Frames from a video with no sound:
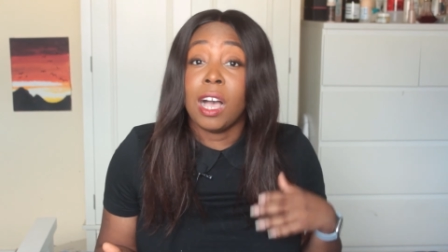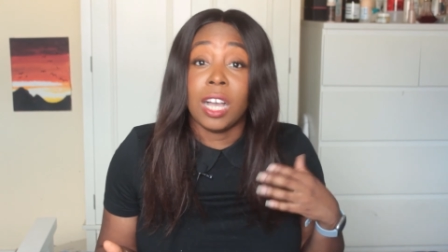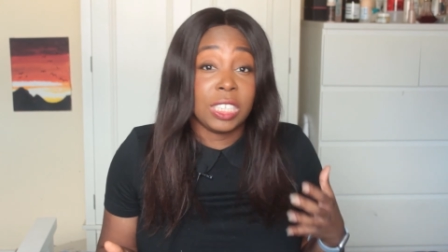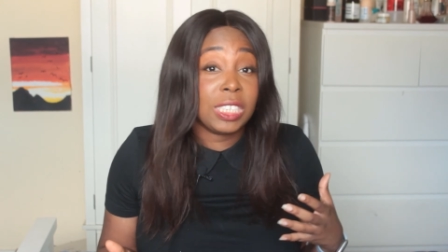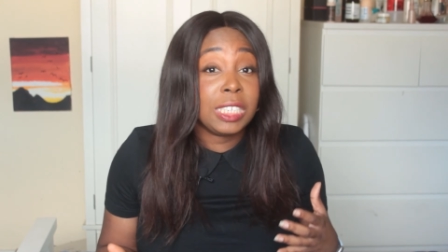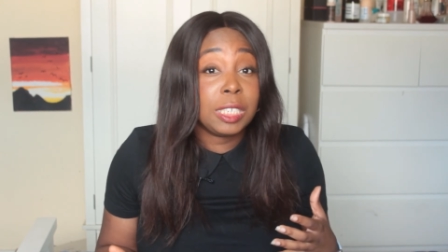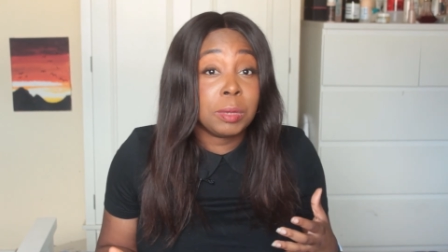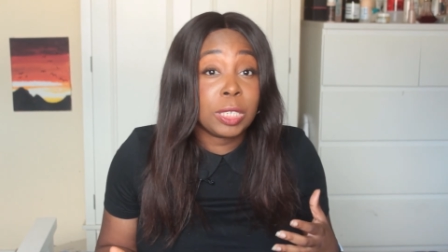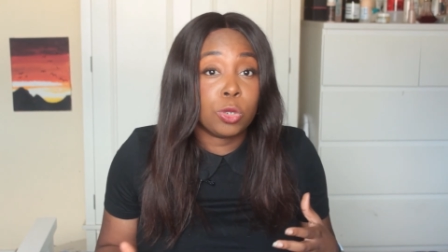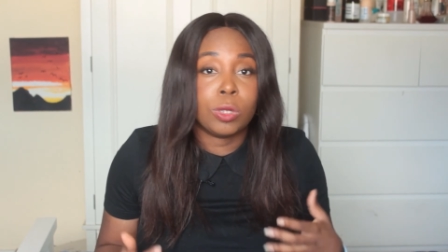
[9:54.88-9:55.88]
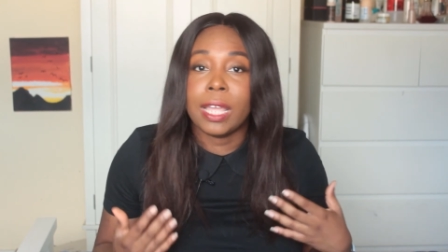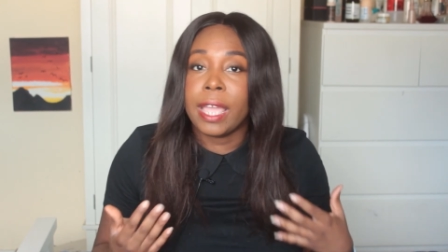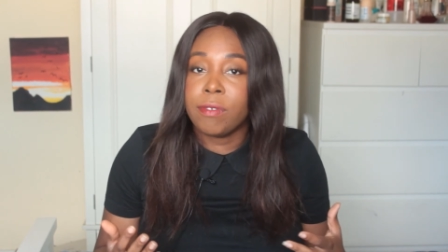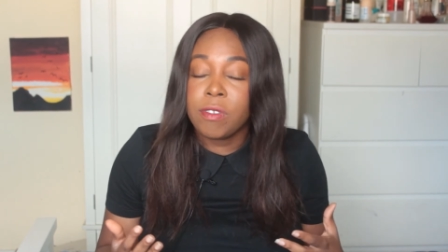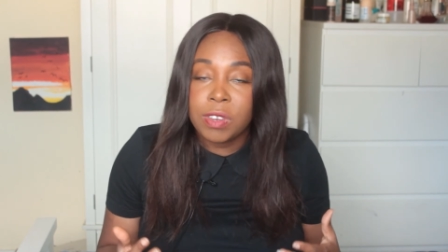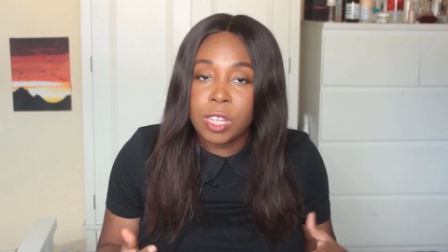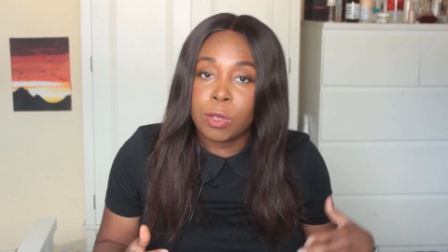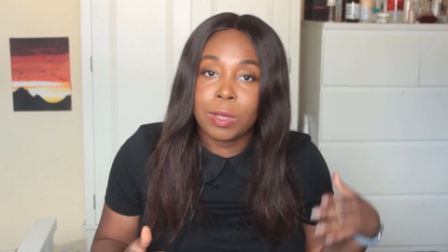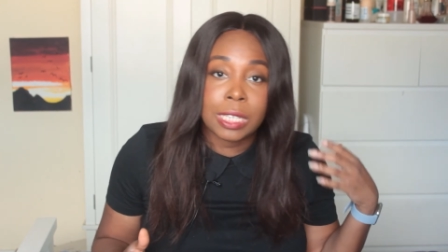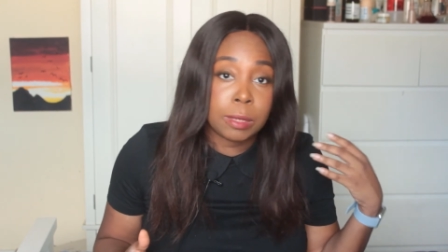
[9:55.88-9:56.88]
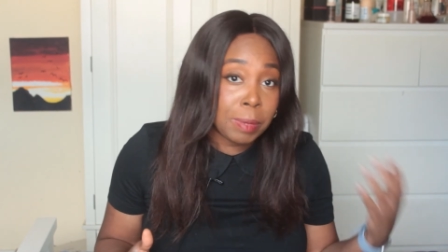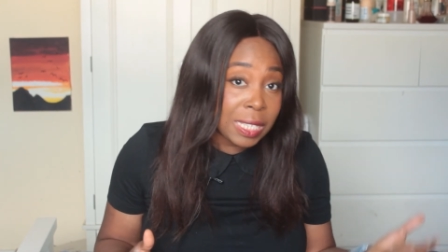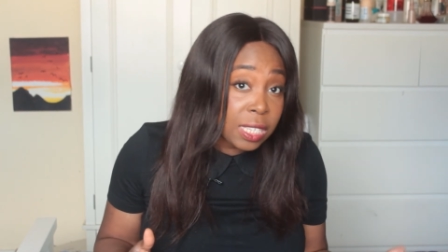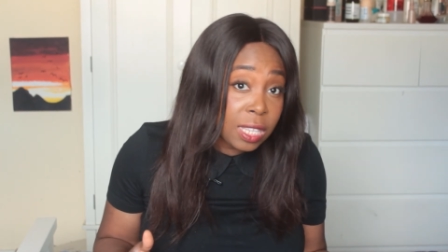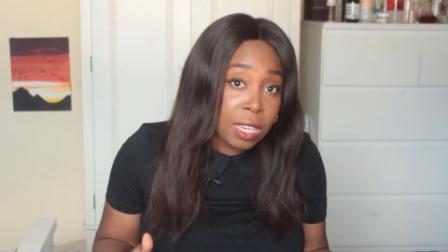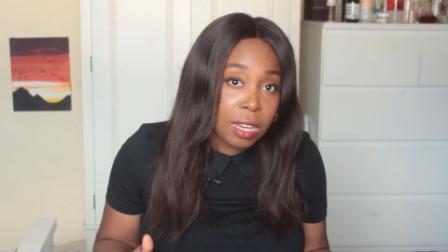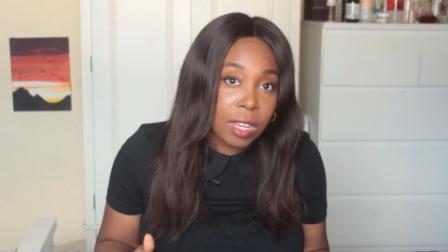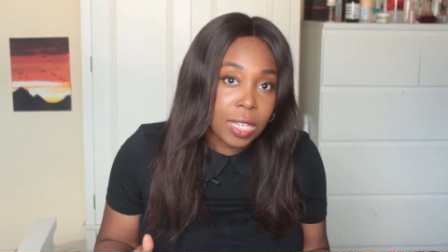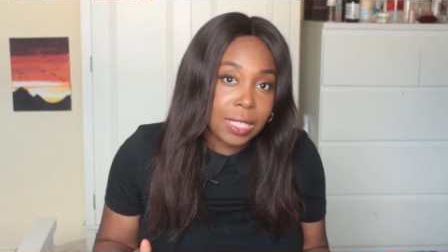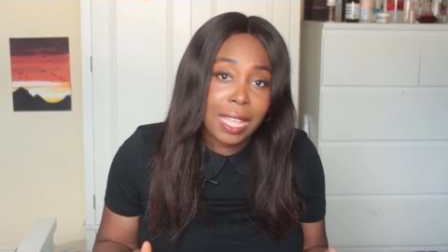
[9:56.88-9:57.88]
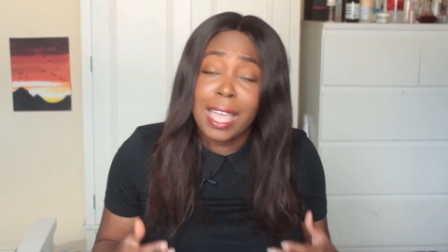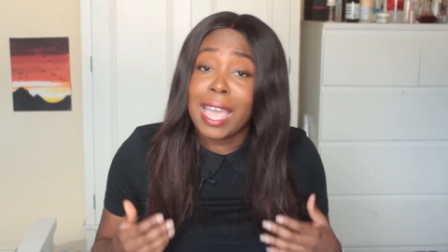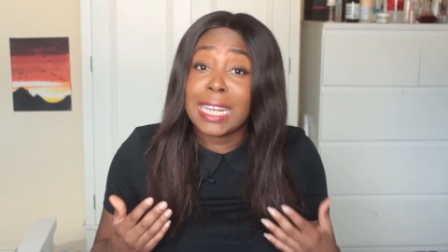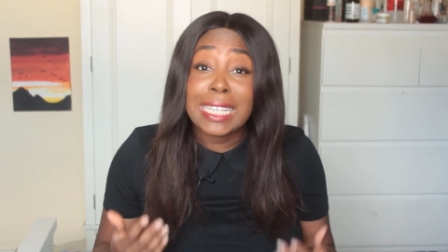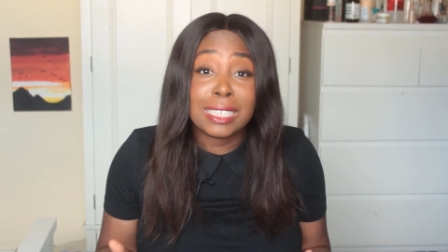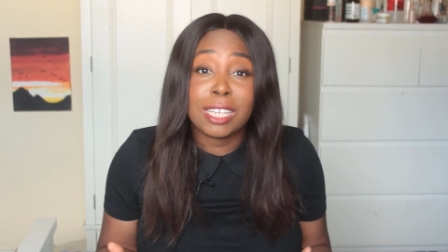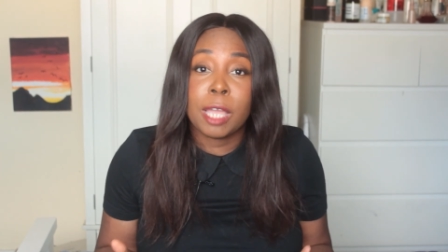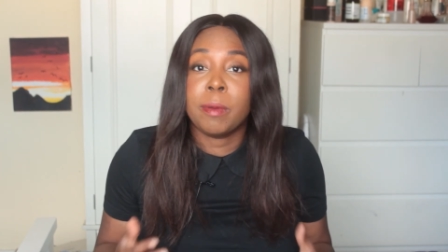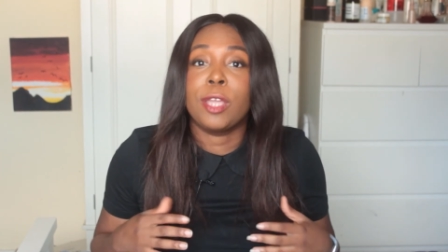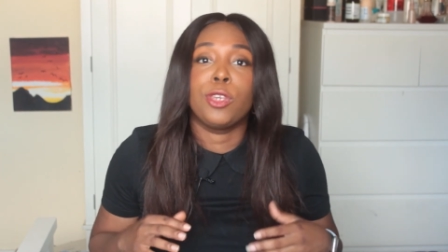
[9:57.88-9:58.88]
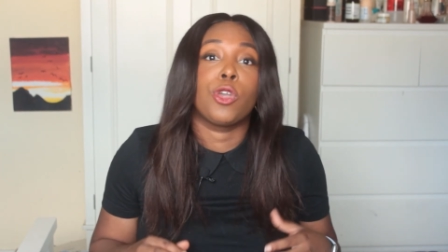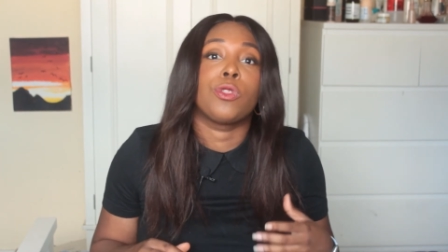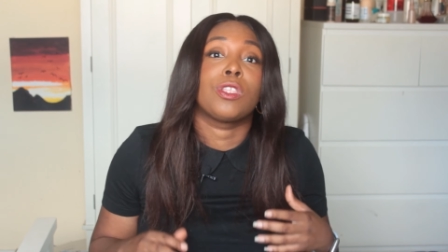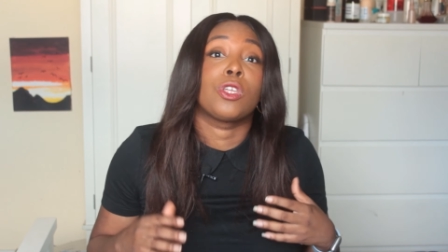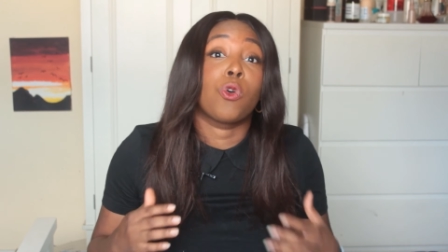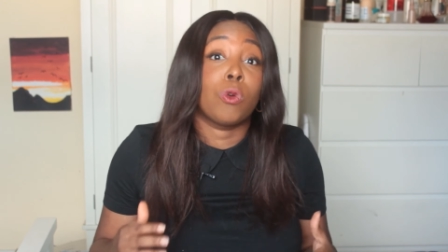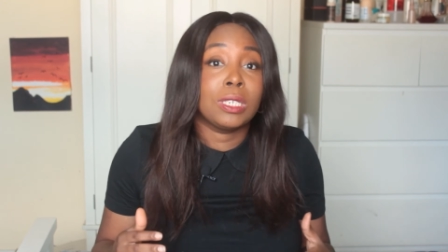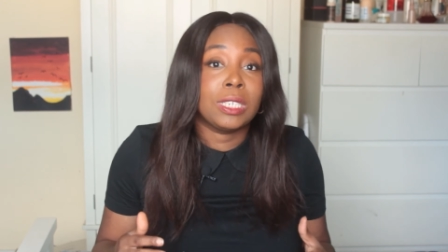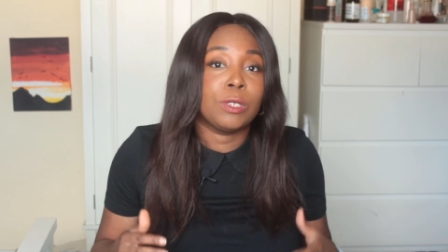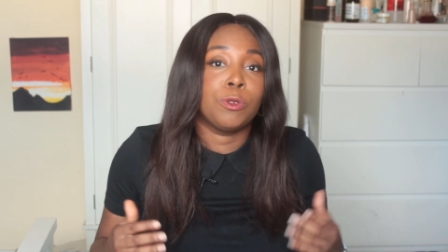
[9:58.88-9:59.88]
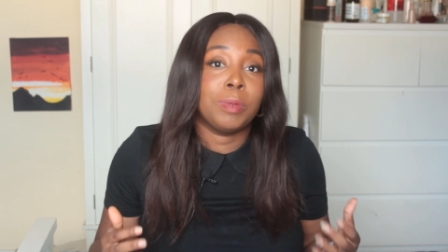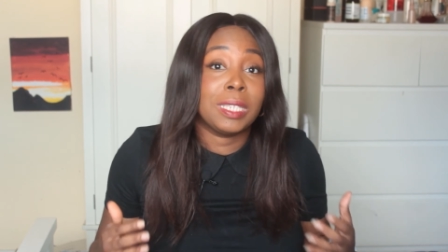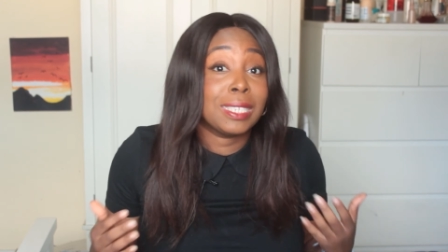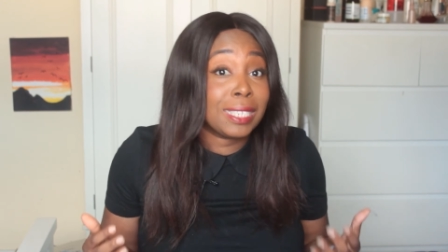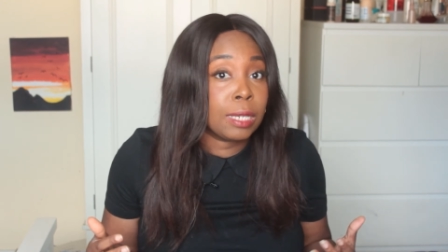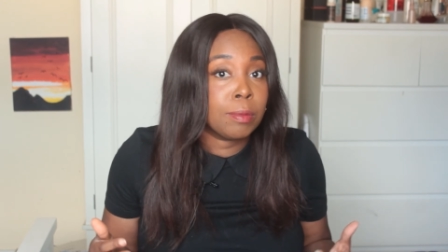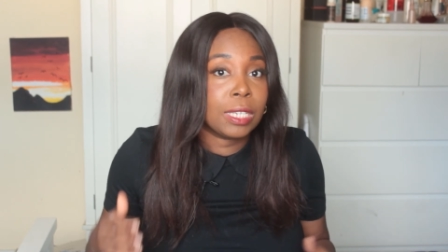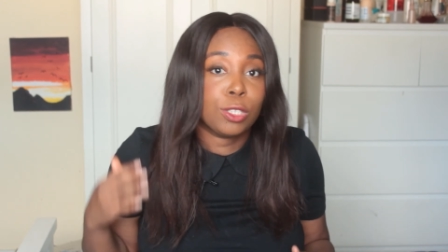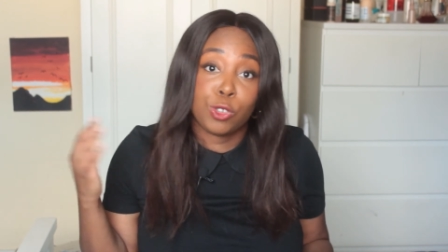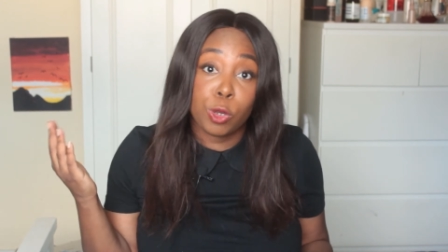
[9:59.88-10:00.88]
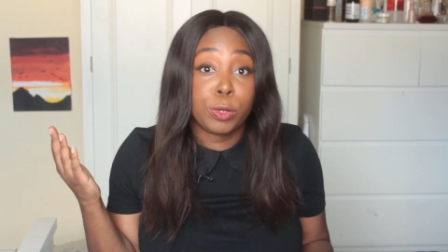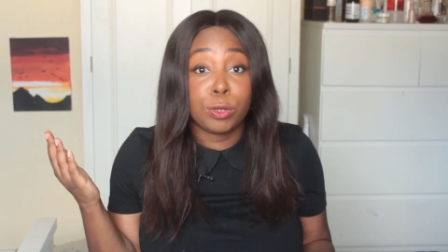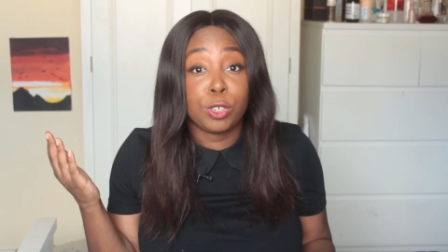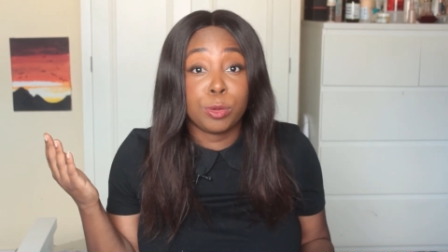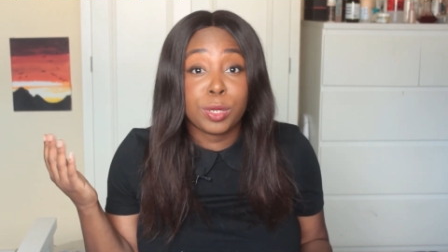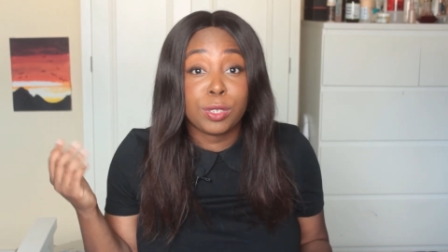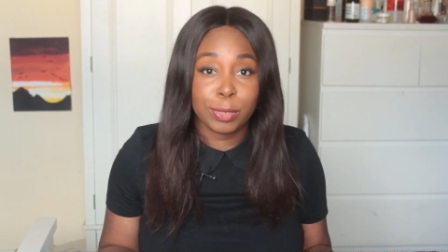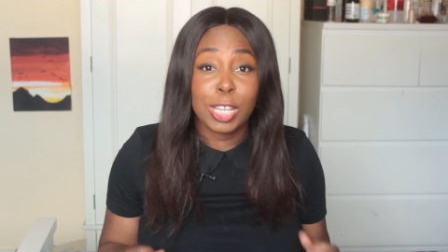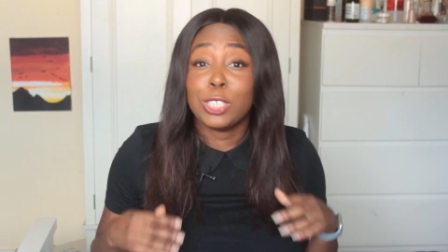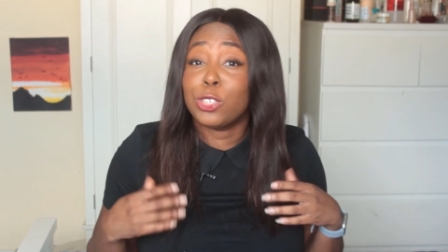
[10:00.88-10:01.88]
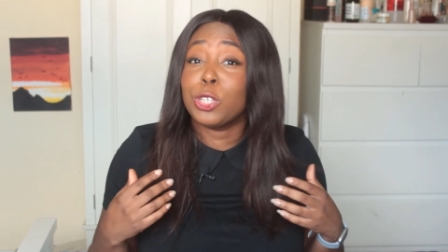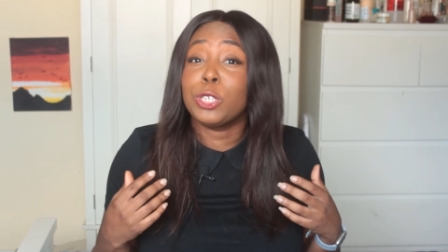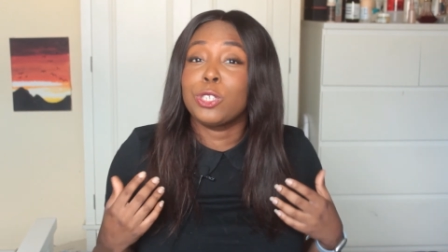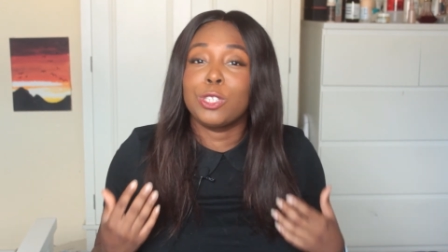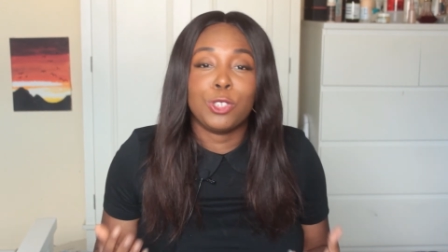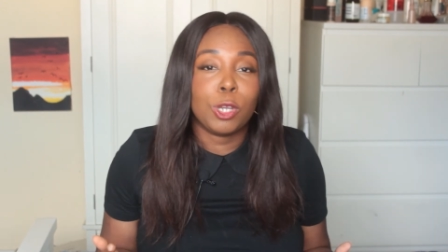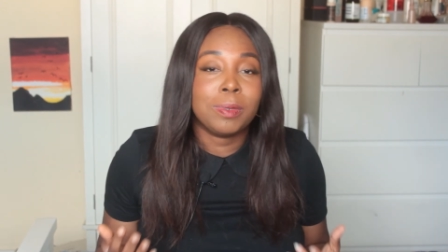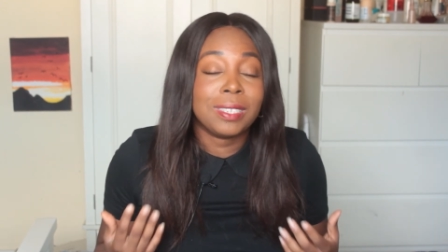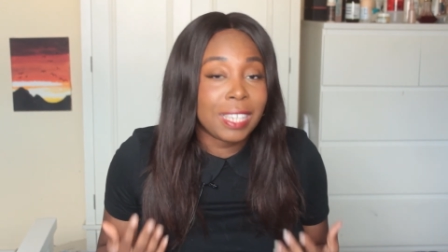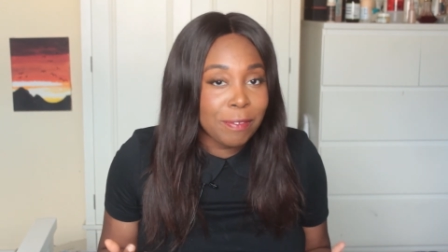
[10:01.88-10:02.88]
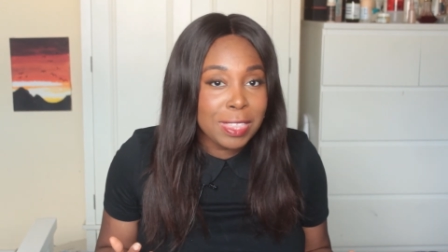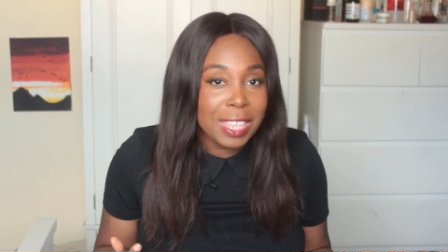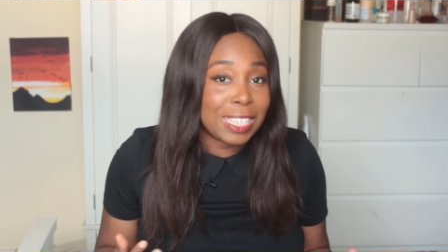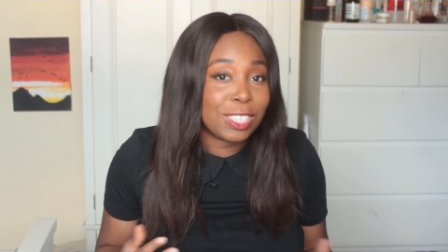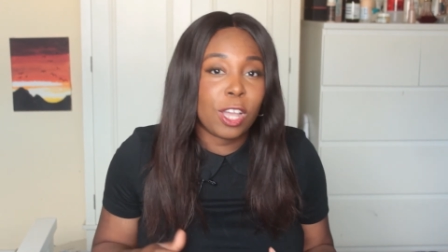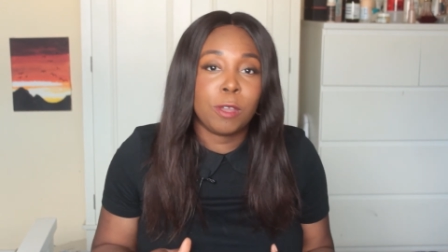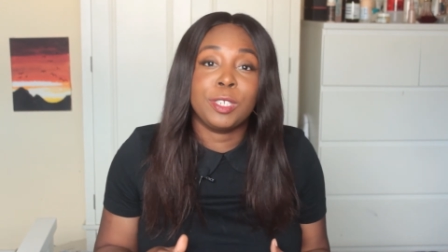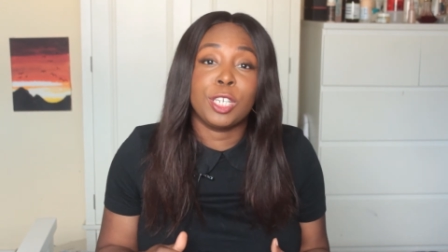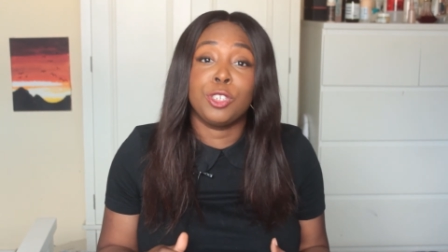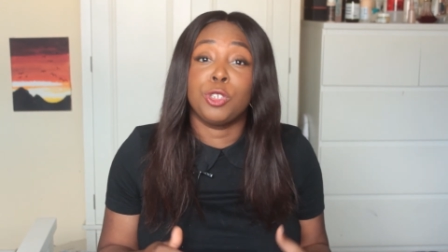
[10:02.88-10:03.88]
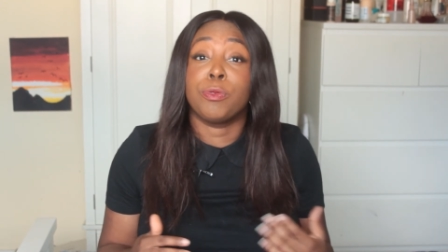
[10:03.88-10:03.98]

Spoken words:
I just need to make sure that every video is better than the last, and in time, I know that the quality will be the same as the top YouTubers. So those are the top 7 things that I wish I knew